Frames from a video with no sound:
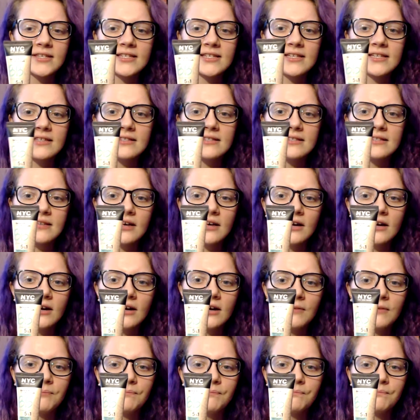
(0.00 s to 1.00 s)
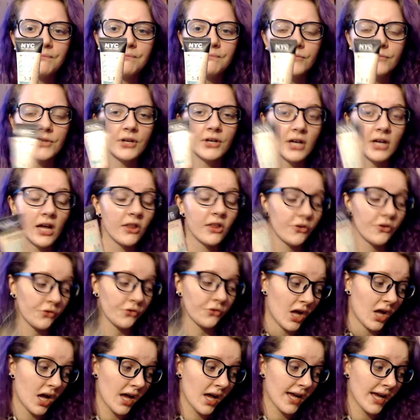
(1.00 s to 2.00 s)
This is the color
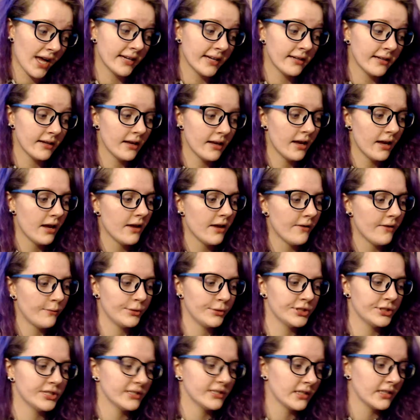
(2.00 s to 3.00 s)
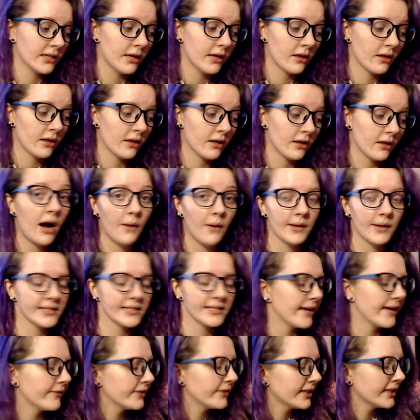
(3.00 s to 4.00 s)
Light, which is the color I
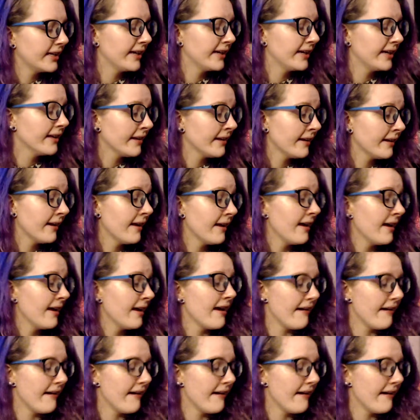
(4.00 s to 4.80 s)
always have to get.